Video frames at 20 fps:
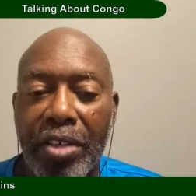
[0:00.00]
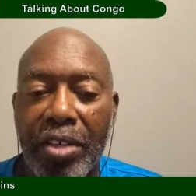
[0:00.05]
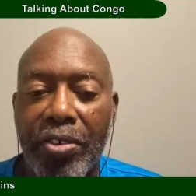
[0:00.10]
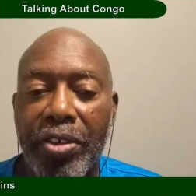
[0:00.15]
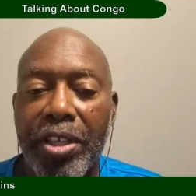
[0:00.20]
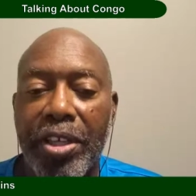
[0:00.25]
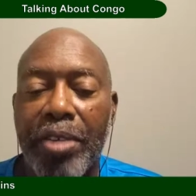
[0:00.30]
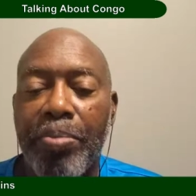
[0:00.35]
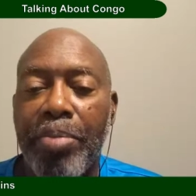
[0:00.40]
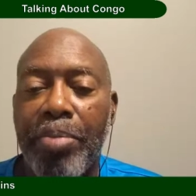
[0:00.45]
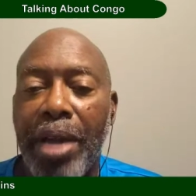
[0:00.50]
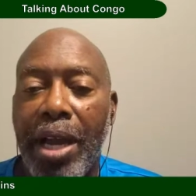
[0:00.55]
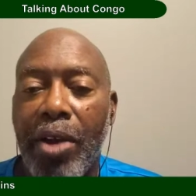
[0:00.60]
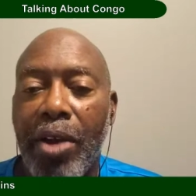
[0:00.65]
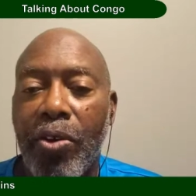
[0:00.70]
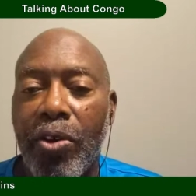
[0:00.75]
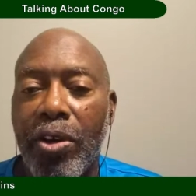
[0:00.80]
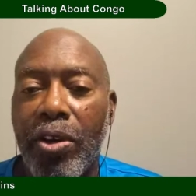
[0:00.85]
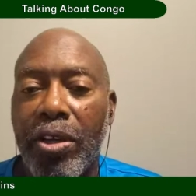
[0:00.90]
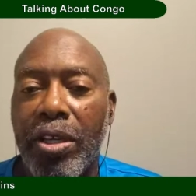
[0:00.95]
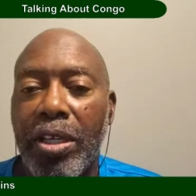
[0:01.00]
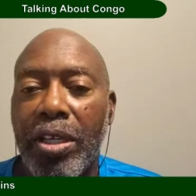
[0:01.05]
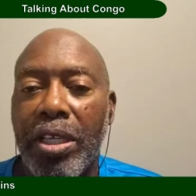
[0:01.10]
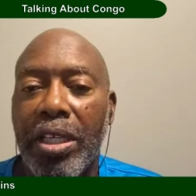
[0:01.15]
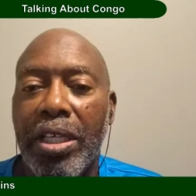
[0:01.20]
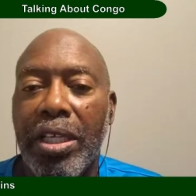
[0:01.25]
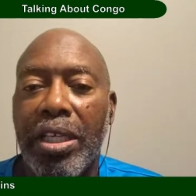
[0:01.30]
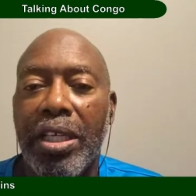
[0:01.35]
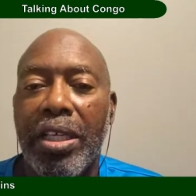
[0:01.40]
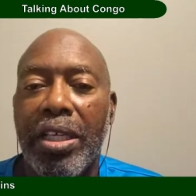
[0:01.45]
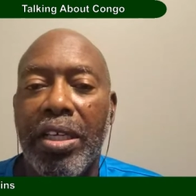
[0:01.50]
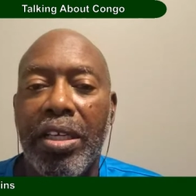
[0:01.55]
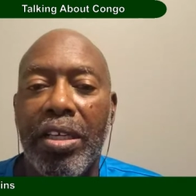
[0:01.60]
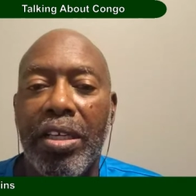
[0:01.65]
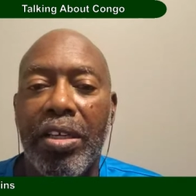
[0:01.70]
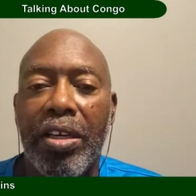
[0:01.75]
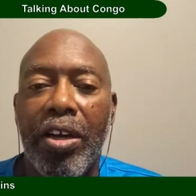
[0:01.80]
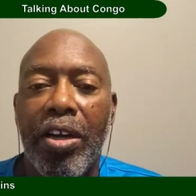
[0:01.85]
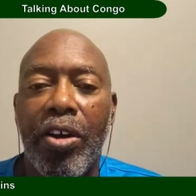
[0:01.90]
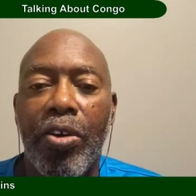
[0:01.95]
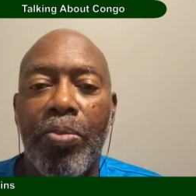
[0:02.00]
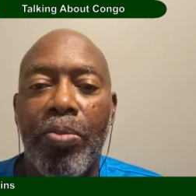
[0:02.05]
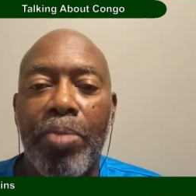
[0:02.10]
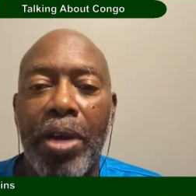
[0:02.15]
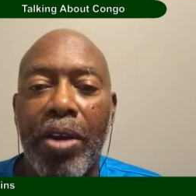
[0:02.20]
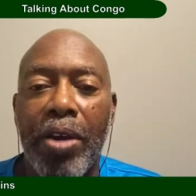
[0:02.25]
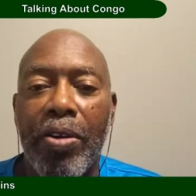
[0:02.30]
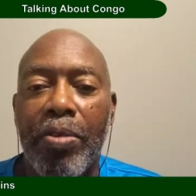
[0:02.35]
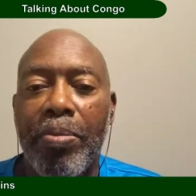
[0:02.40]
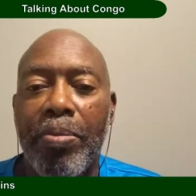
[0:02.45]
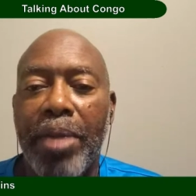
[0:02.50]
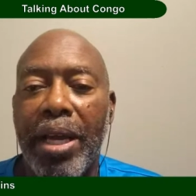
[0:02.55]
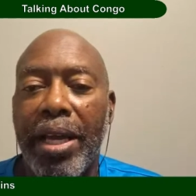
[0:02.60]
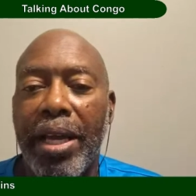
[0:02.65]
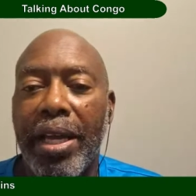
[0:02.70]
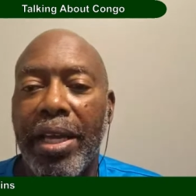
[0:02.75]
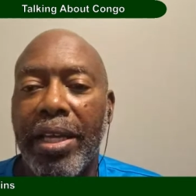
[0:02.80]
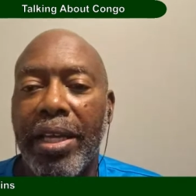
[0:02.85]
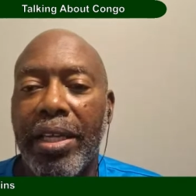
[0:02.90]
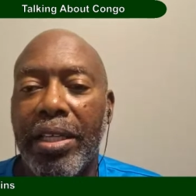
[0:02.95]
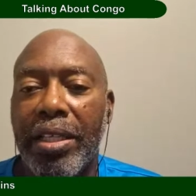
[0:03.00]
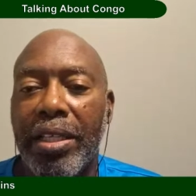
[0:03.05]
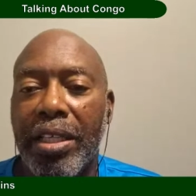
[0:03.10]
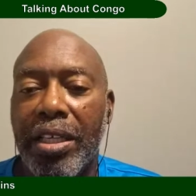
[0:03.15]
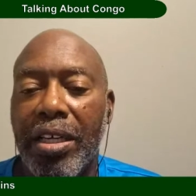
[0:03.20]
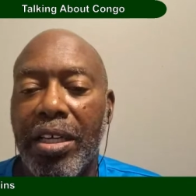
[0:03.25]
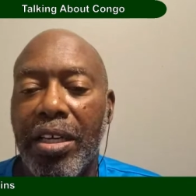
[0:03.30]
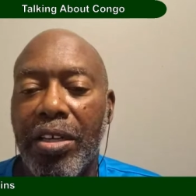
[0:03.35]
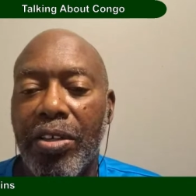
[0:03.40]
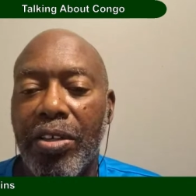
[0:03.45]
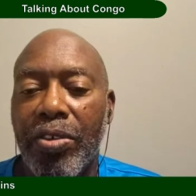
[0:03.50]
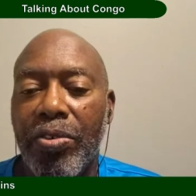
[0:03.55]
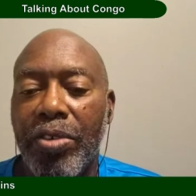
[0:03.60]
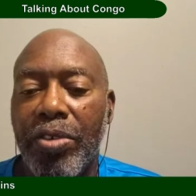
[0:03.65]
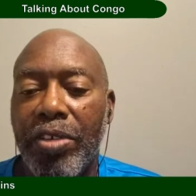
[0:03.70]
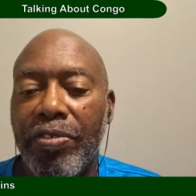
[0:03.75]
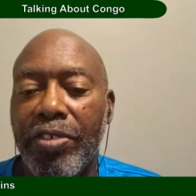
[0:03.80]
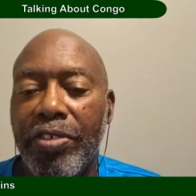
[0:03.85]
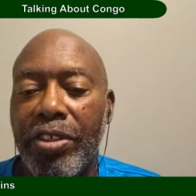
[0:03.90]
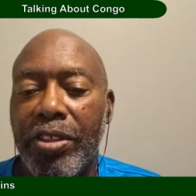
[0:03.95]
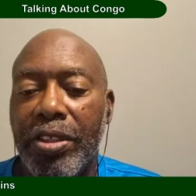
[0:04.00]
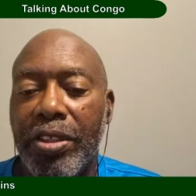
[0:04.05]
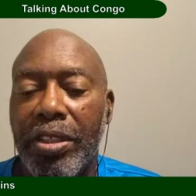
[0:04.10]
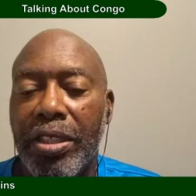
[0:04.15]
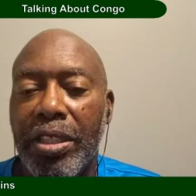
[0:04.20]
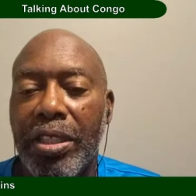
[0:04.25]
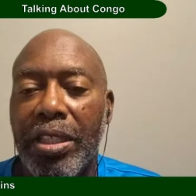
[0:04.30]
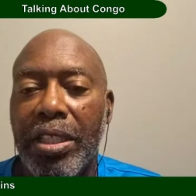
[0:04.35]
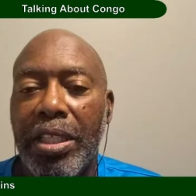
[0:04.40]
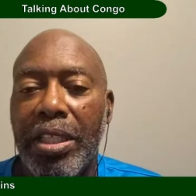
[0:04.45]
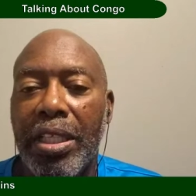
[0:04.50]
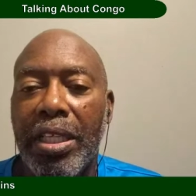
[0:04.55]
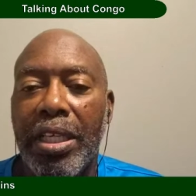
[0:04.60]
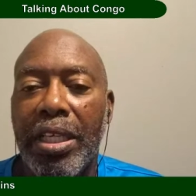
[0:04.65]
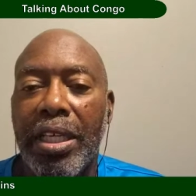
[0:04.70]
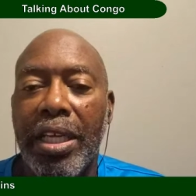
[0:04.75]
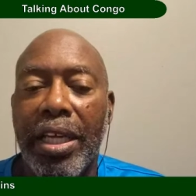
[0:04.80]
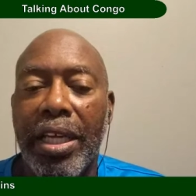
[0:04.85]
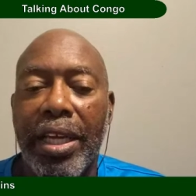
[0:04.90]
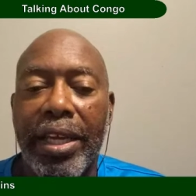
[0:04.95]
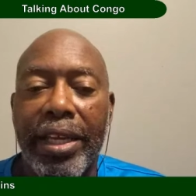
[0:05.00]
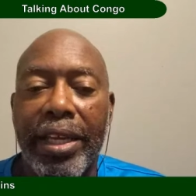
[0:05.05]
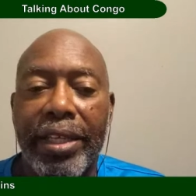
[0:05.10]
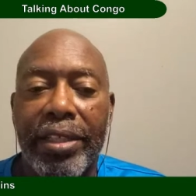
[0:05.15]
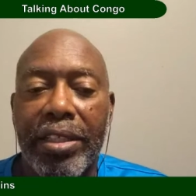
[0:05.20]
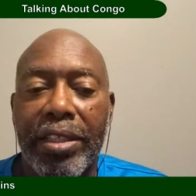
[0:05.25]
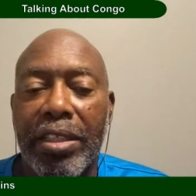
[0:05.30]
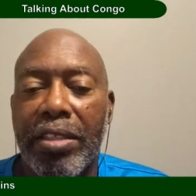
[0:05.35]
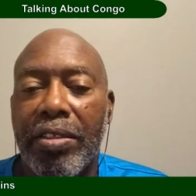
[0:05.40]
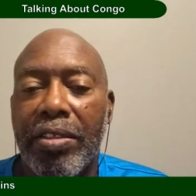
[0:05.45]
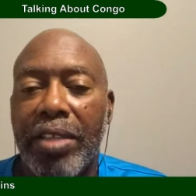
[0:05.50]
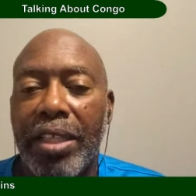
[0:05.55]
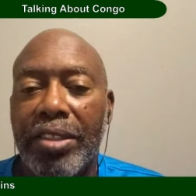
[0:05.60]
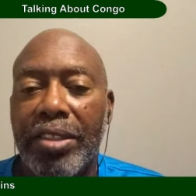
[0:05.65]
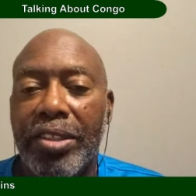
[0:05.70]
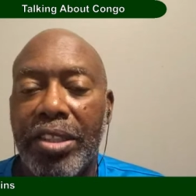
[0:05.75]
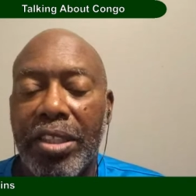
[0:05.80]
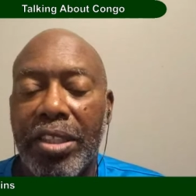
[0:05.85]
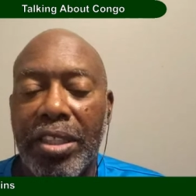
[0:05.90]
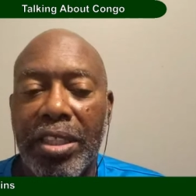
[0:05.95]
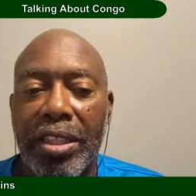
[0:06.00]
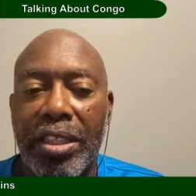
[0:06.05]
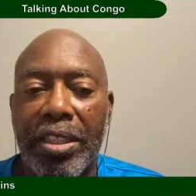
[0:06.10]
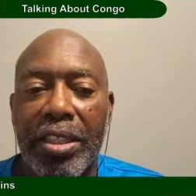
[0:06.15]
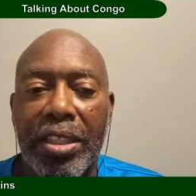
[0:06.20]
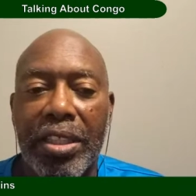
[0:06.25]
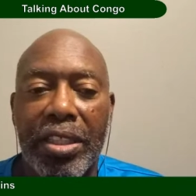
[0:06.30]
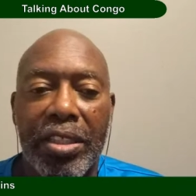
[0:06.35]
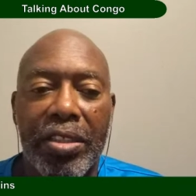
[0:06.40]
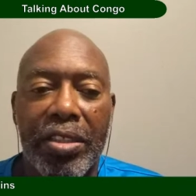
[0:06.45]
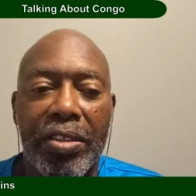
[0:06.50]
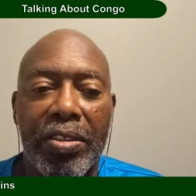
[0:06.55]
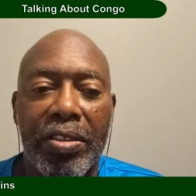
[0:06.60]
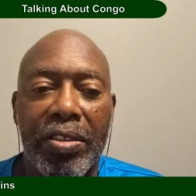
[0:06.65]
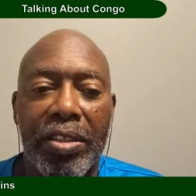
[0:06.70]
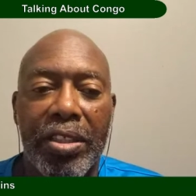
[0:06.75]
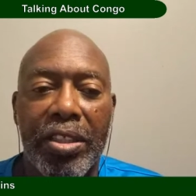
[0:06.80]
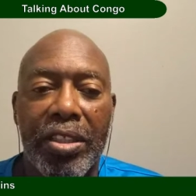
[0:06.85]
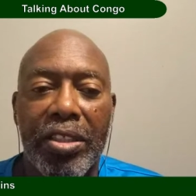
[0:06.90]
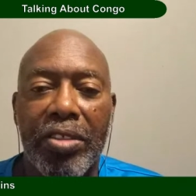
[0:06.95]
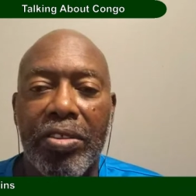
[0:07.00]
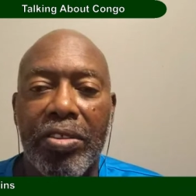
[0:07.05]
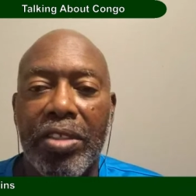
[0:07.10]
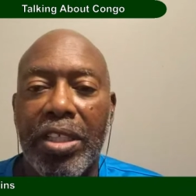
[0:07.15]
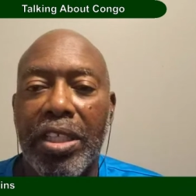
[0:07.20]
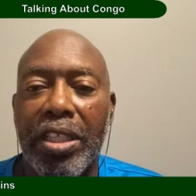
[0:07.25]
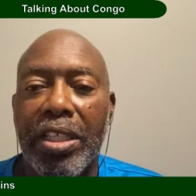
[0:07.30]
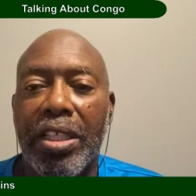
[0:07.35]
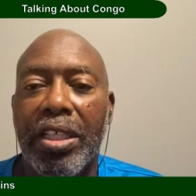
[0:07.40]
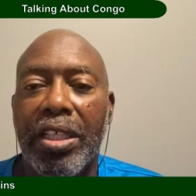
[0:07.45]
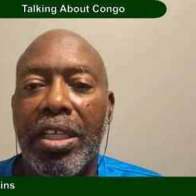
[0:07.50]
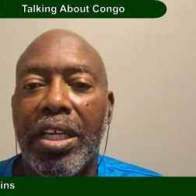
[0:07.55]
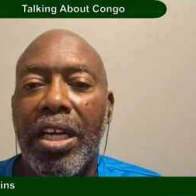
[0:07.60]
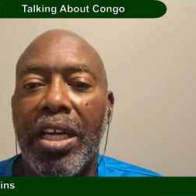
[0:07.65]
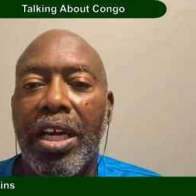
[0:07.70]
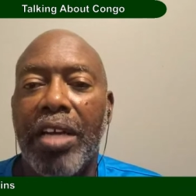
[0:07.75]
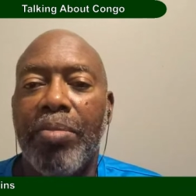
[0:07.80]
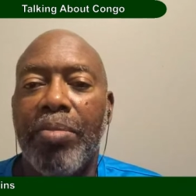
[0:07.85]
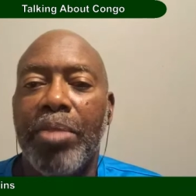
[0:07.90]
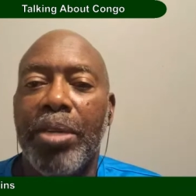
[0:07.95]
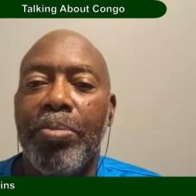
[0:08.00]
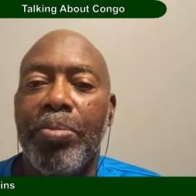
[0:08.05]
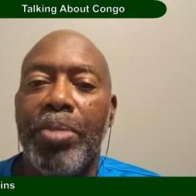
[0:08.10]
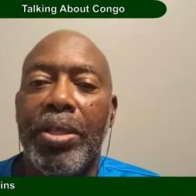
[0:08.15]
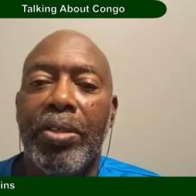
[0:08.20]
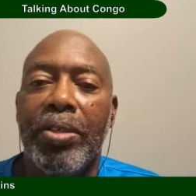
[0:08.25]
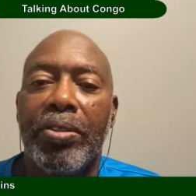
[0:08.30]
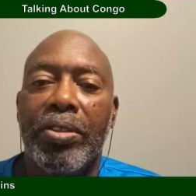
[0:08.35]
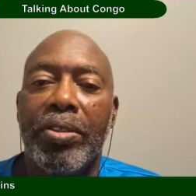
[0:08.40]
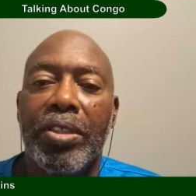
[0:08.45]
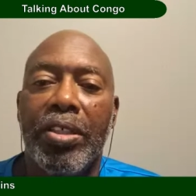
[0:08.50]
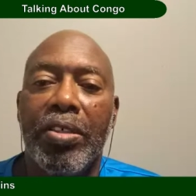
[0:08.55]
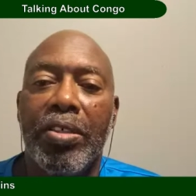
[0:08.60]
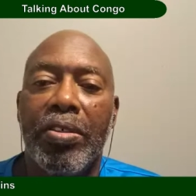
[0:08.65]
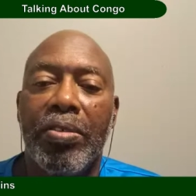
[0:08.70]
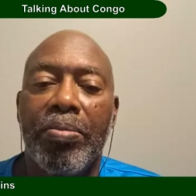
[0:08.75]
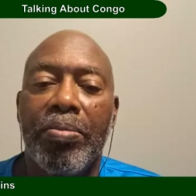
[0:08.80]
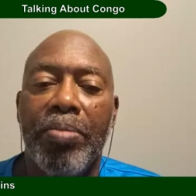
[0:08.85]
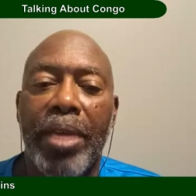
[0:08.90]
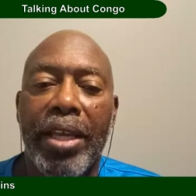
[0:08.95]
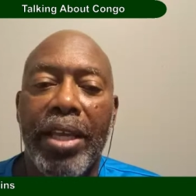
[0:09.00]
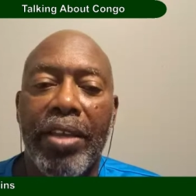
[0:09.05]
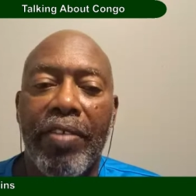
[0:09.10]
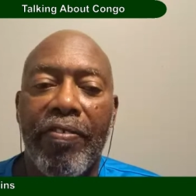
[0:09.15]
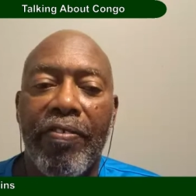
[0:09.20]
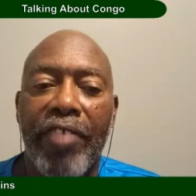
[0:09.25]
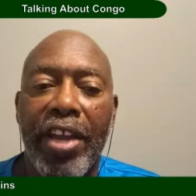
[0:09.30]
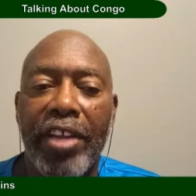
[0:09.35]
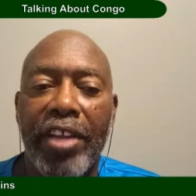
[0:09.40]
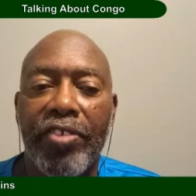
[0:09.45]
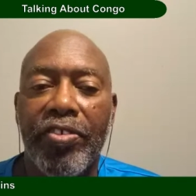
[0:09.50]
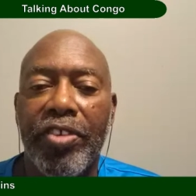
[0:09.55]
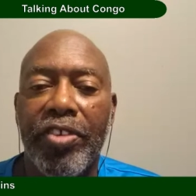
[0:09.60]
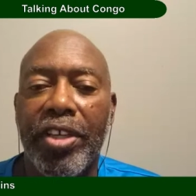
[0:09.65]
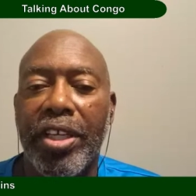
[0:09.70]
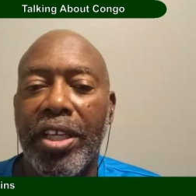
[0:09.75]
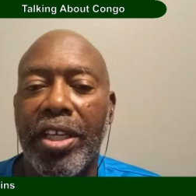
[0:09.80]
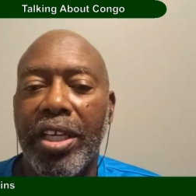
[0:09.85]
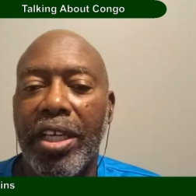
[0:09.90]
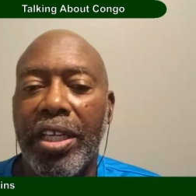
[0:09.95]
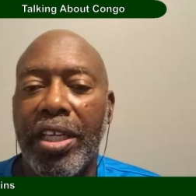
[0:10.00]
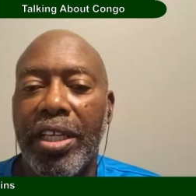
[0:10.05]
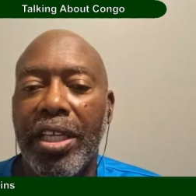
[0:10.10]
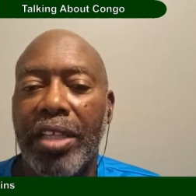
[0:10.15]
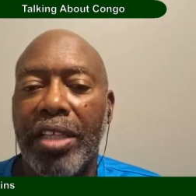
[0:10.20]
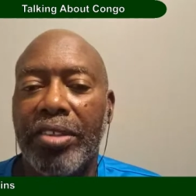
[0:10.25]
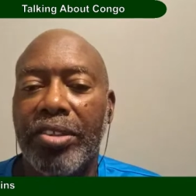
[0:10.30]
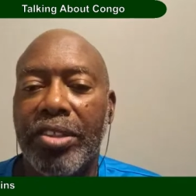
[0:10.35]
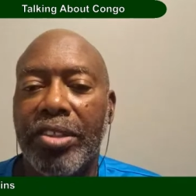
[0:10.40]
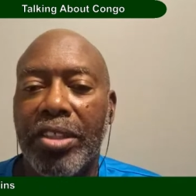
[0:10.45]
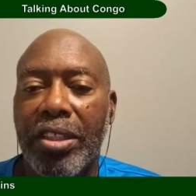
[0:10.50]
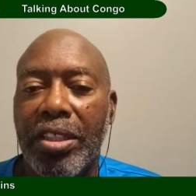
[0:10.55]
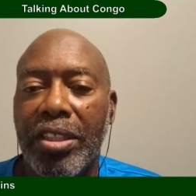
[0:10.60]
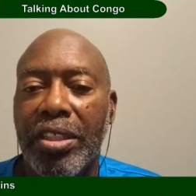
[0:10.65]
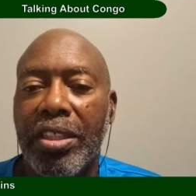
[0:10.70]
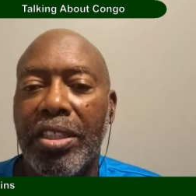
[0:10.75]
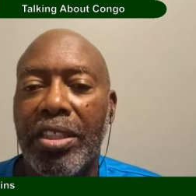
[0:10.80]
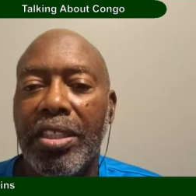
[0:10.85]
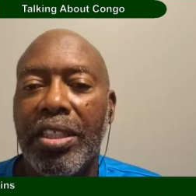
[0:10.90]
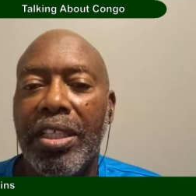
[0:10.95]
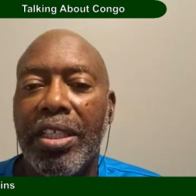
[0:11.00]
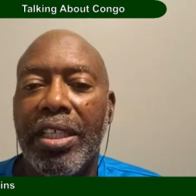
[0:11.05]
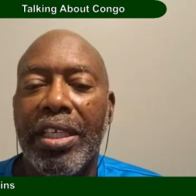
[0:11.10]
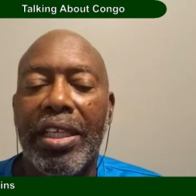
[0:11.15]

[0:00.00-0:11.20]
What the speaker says: green power, all powered by the Congo River. And that's good. You need an economy built on manufacturing, and that's good.